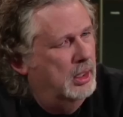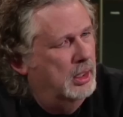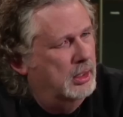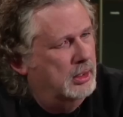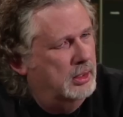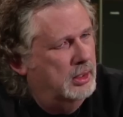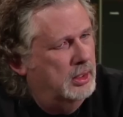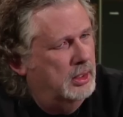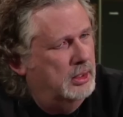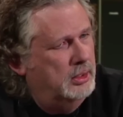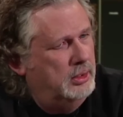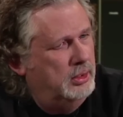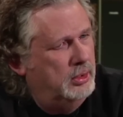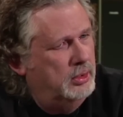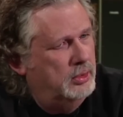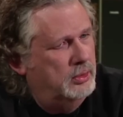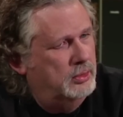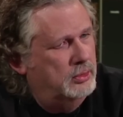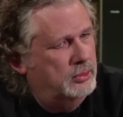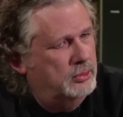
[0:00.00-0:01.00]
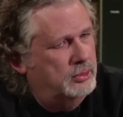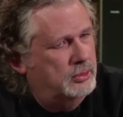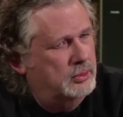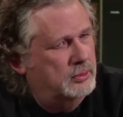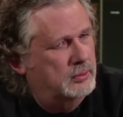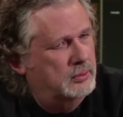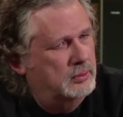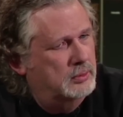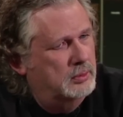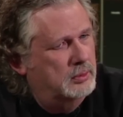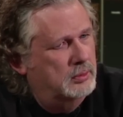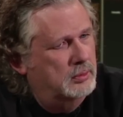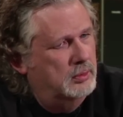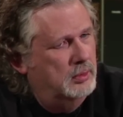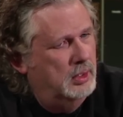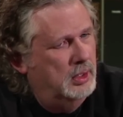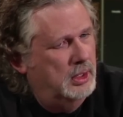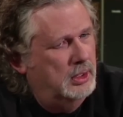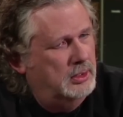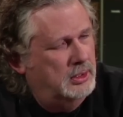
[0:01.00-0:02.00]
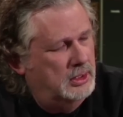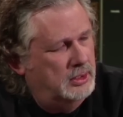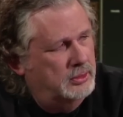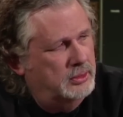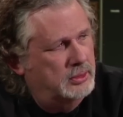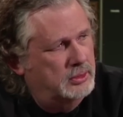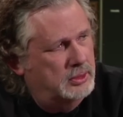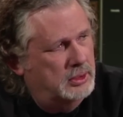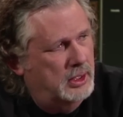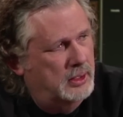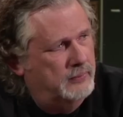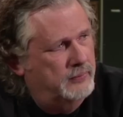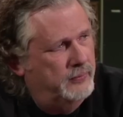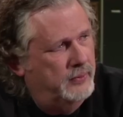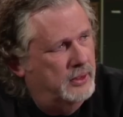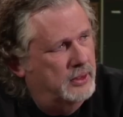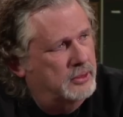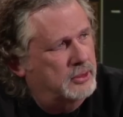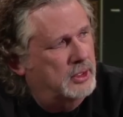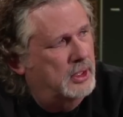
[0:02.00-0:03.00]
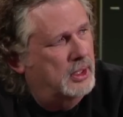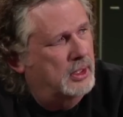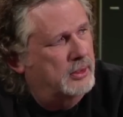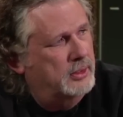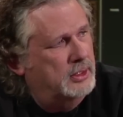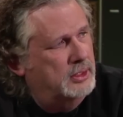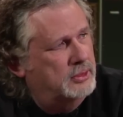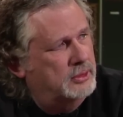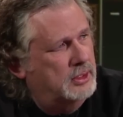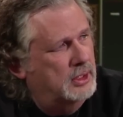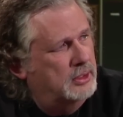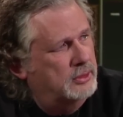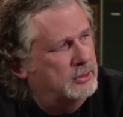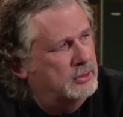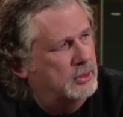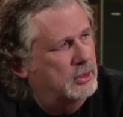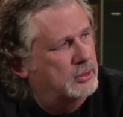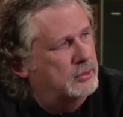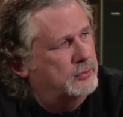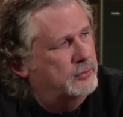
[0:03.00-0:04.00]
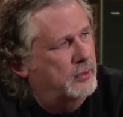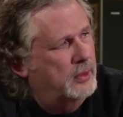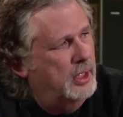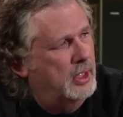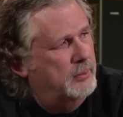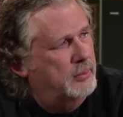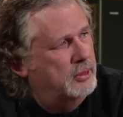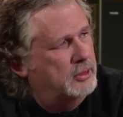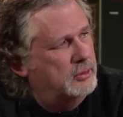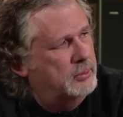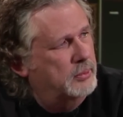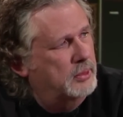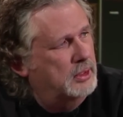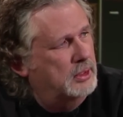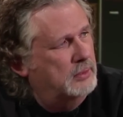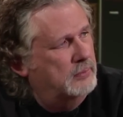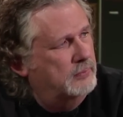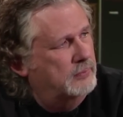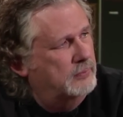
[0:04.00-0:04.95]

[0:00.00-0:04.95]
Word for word: a, a good used, in decent shape Fairchild these days goes for how much money?